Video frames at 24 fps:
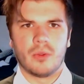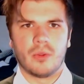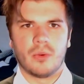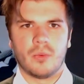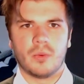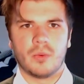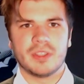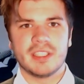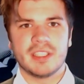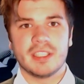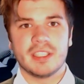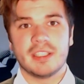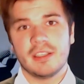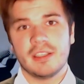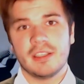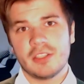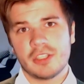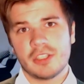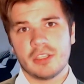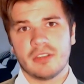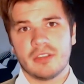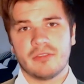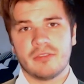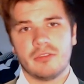With the
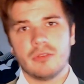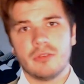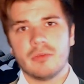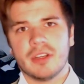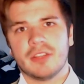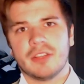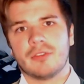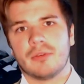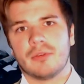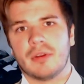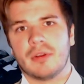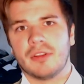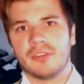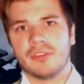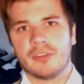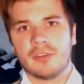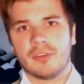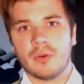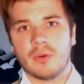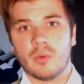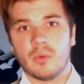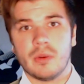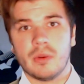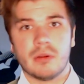addition of new interests,
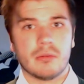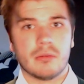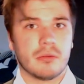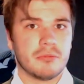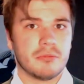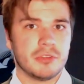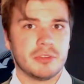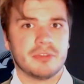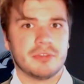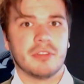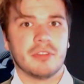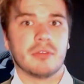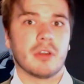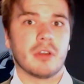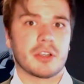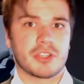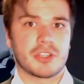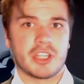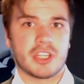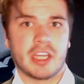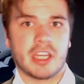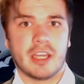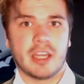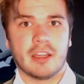we remove the
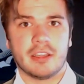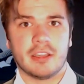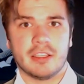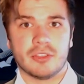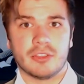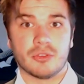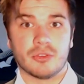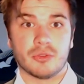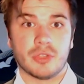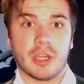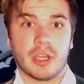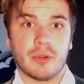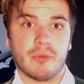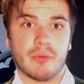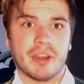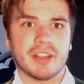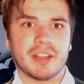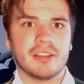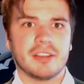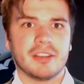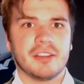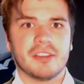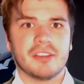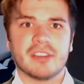functionality to
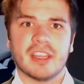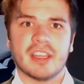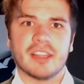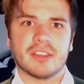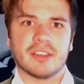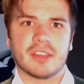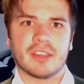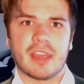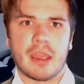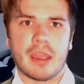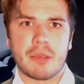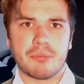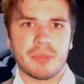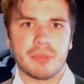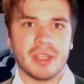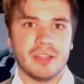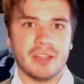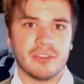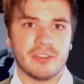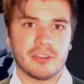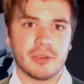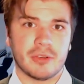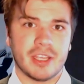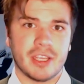directly send
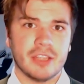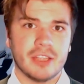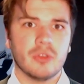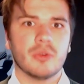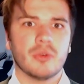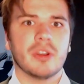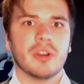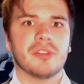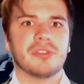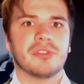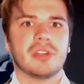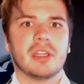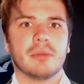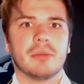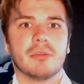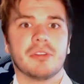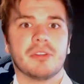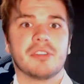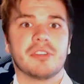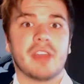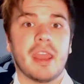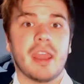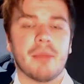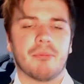campaigns to interest
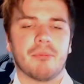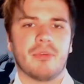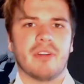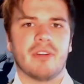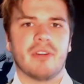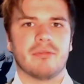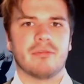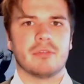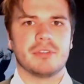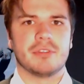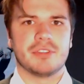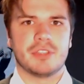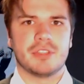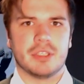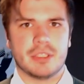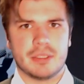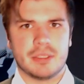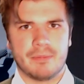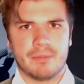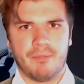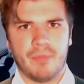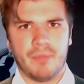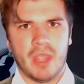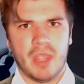labels and preferences.
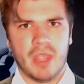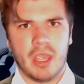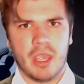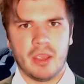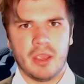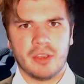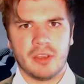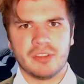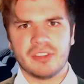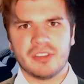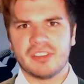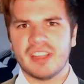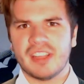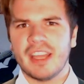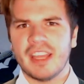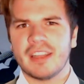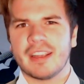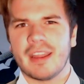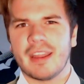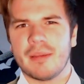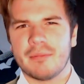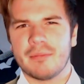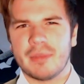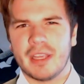To send a
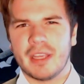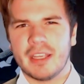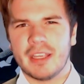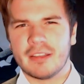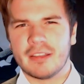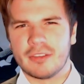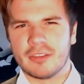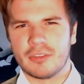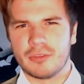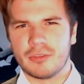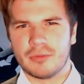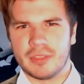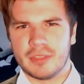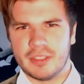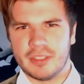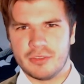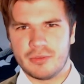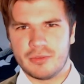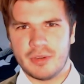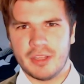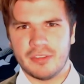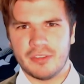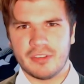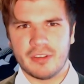campaign to an
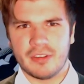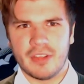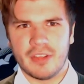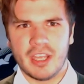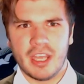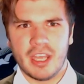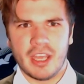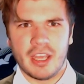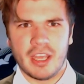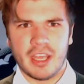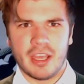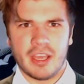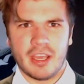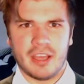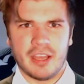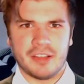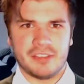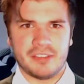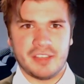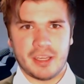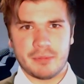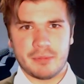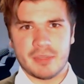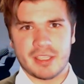interest, a
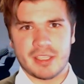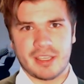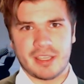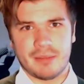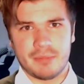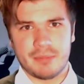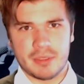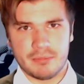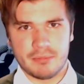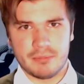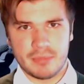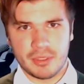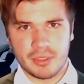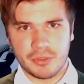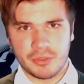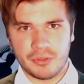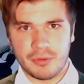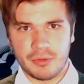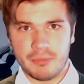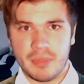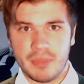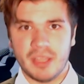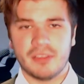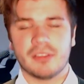segment can be
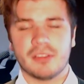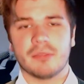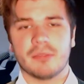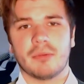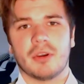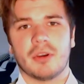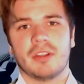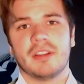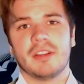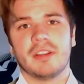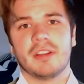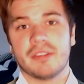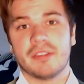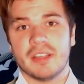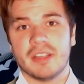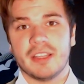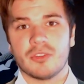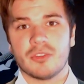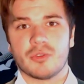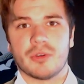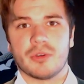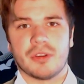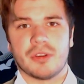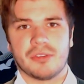built based upon this
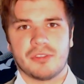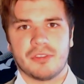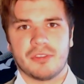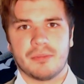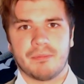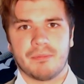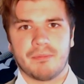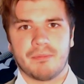interest.